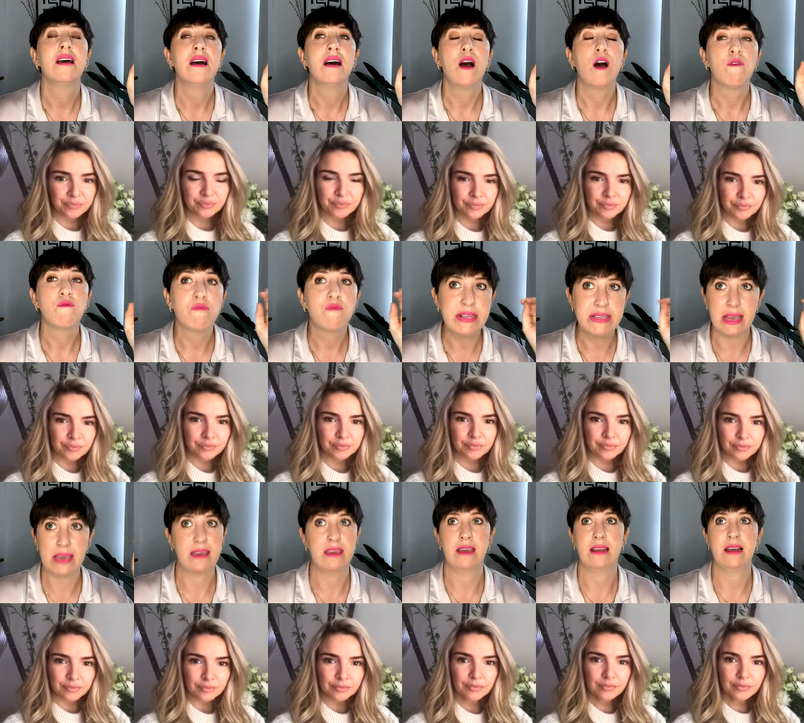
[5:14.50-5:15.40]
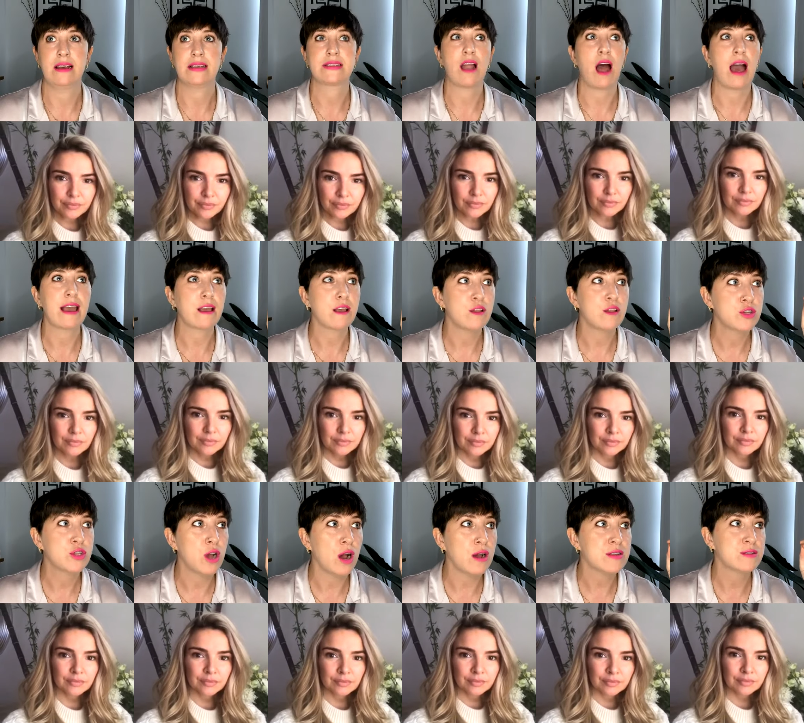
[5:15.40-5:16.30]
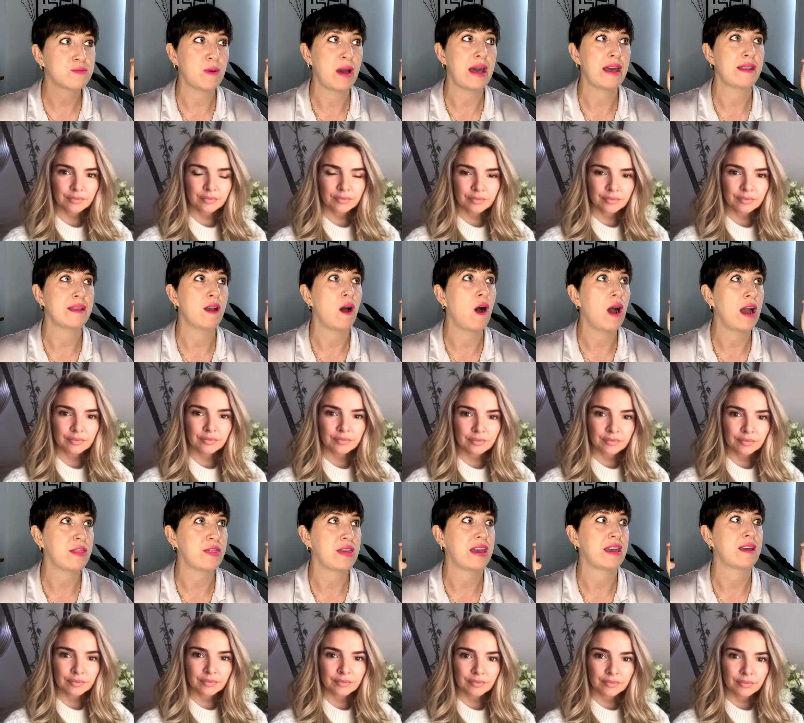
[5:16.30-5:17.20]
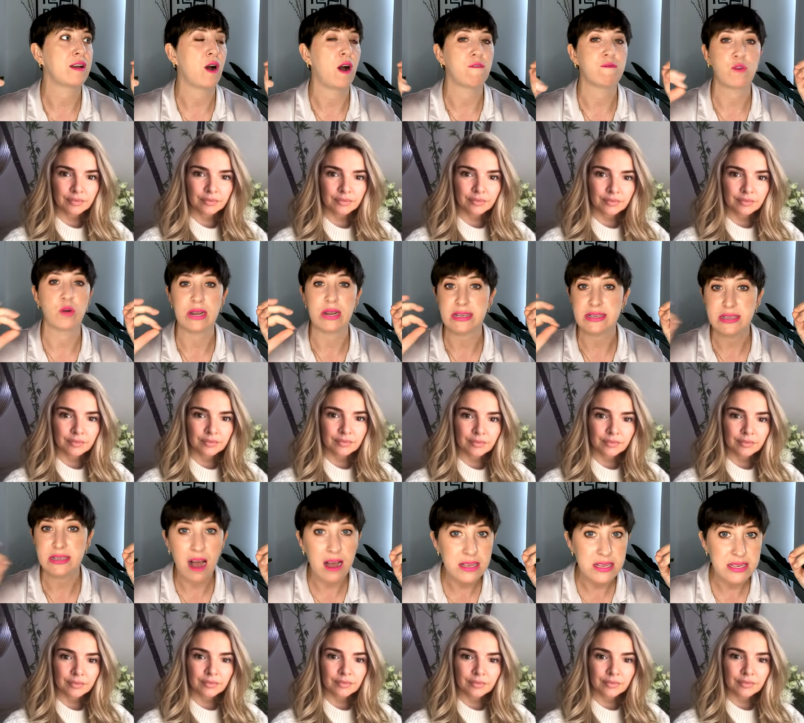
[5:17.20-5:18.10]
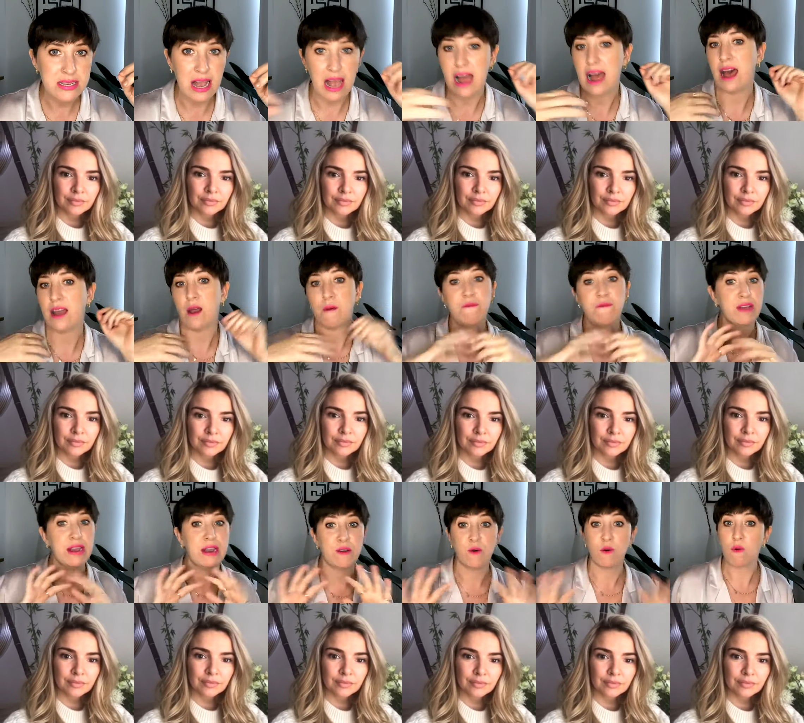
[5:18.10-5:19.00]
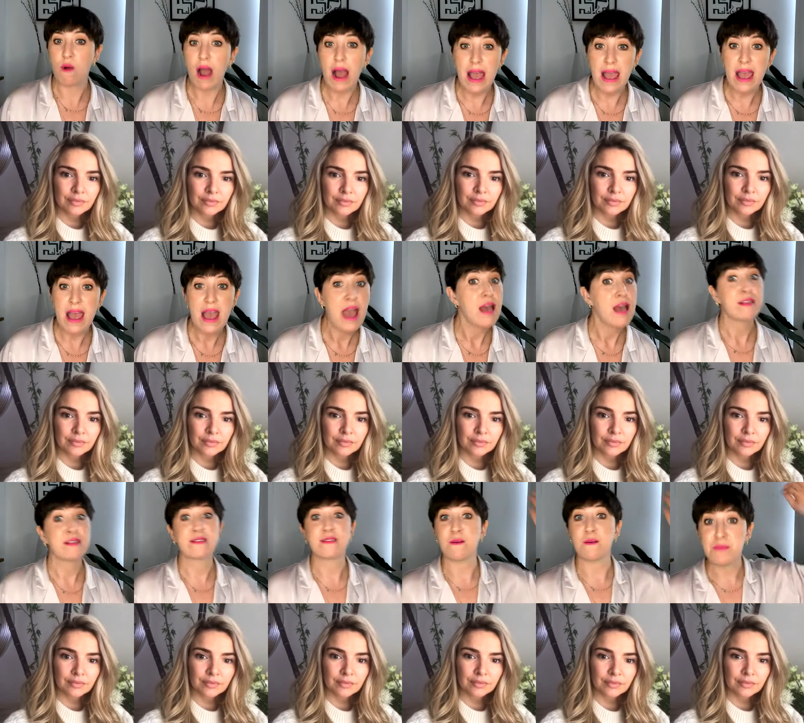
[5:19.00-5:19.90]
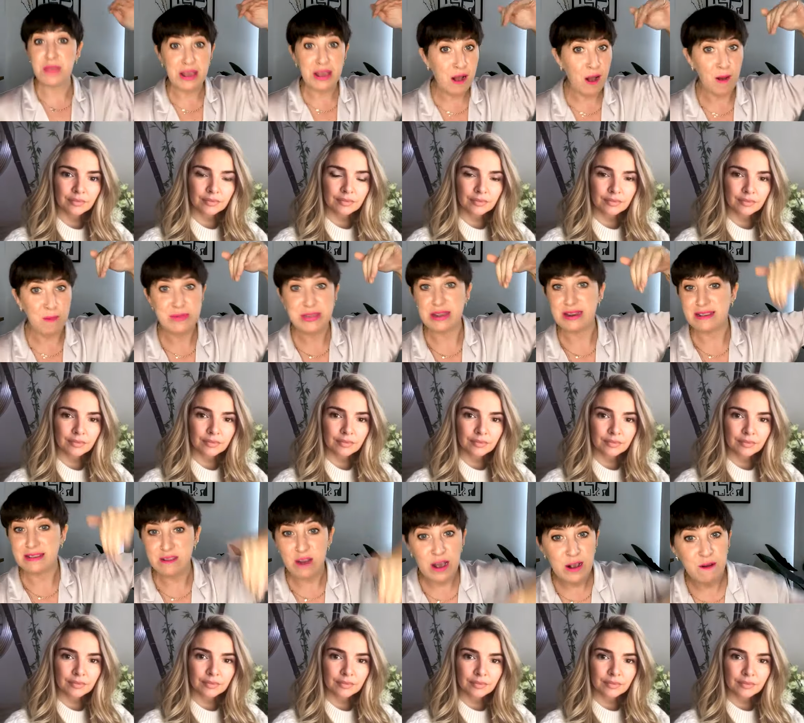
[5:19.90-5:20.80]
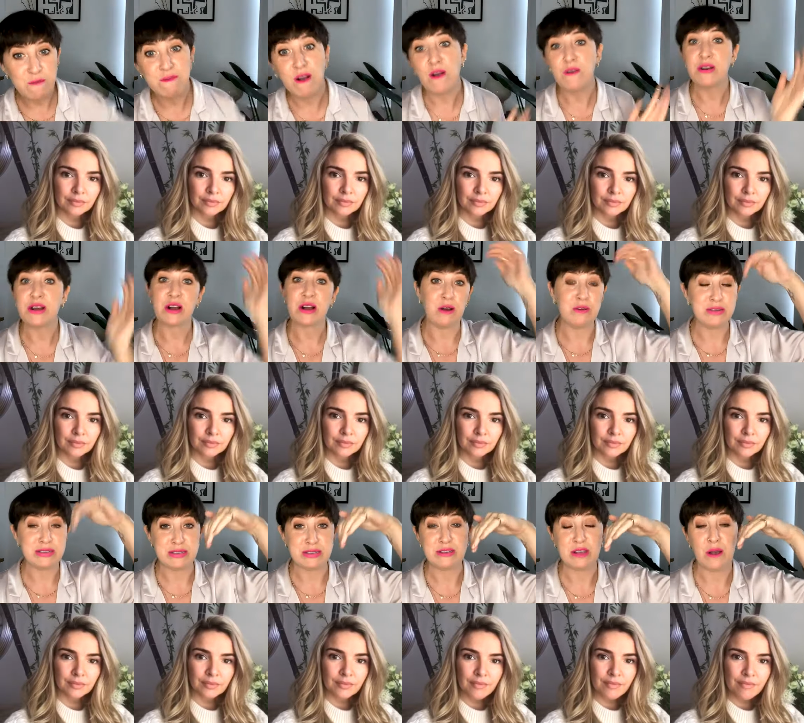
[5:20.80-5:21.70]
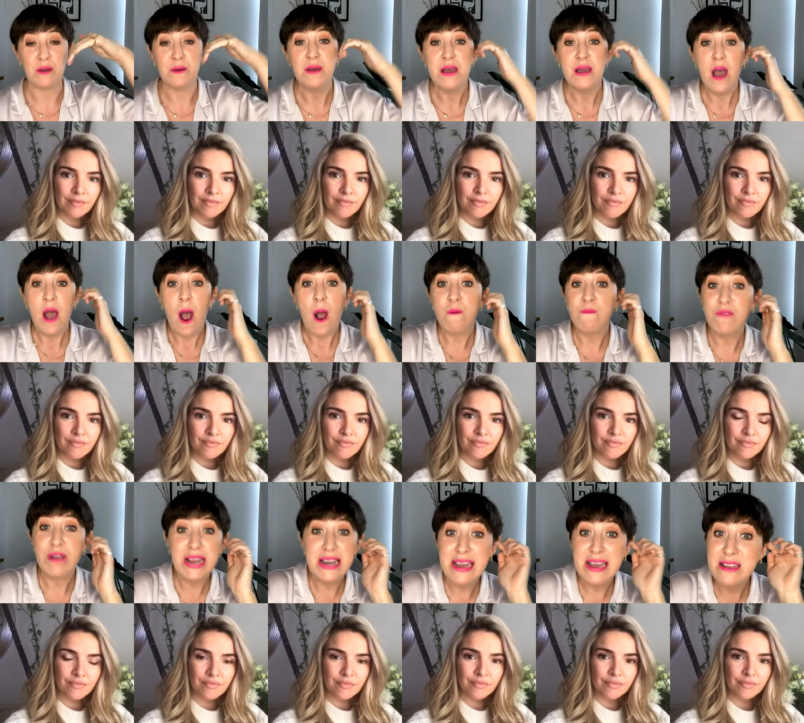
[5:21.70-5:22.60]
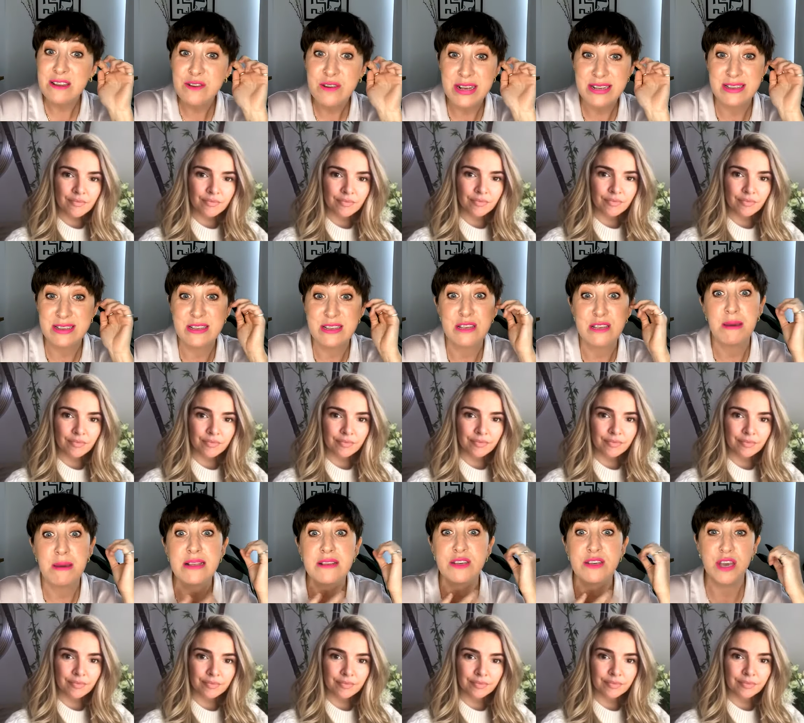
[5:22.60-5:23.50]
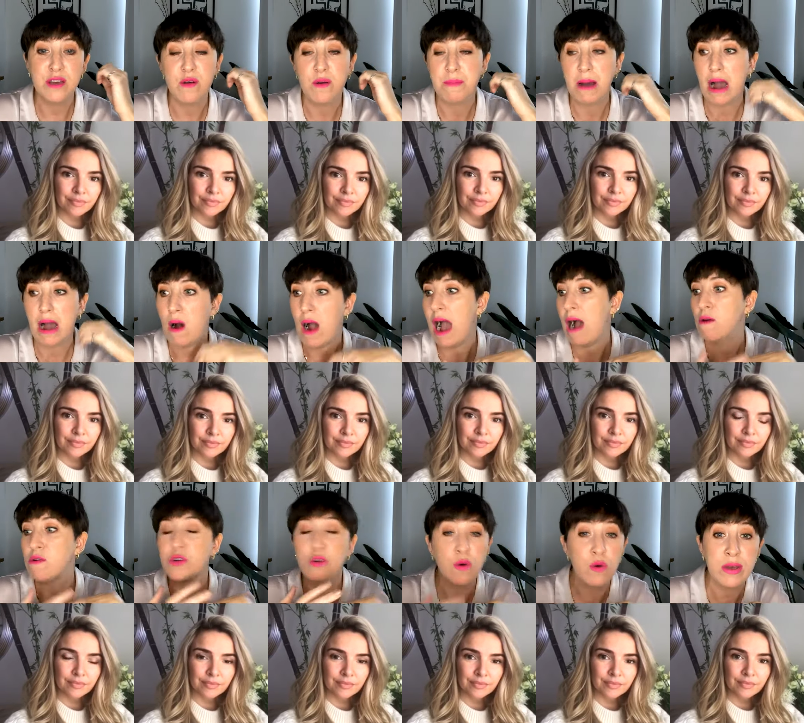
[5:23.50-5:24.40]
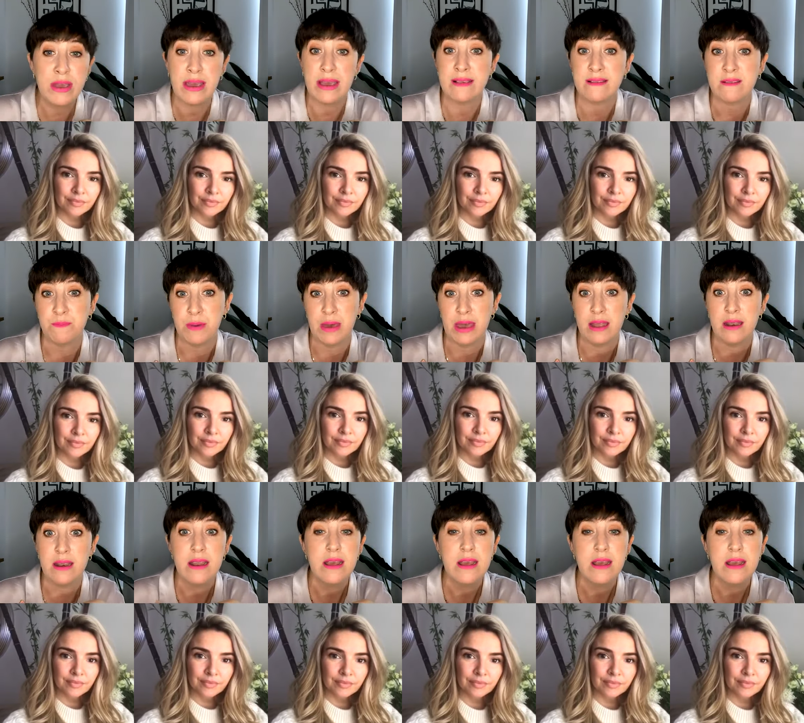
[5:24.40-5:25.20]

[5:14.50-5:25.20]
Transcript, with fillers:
Speaker 1: ridiculous. Like just when I think I've got it sus and I'm feeling all right, something comes and it's like a roller coaster. So I'm really interested to speak to you about how your year's been